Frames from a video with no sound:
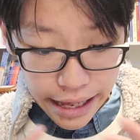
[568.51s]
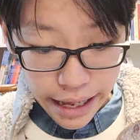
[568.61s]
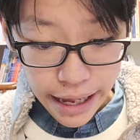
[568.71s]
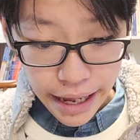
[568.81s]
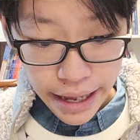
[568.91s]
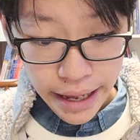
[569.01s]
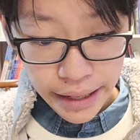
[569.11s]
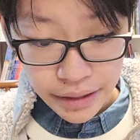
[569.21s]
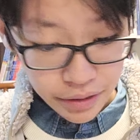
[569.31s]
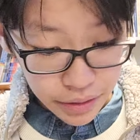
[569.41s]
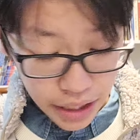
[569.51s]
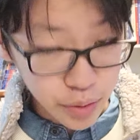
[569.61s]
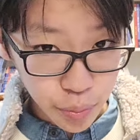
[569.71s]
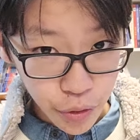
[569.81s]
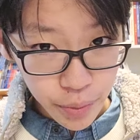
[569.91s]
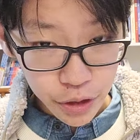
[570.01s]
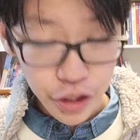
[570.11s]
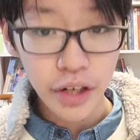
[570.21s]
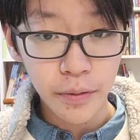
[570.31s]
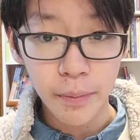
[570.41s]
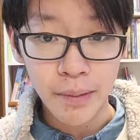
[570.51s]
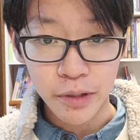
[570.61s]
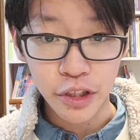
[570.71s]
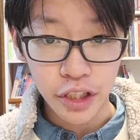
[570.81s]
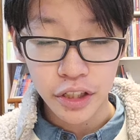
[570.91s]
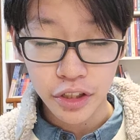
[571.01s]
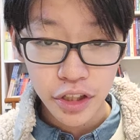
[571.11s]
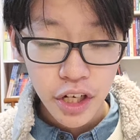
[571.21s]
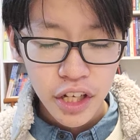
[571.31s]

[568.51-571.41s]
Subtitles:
And that's pretty much it about machines.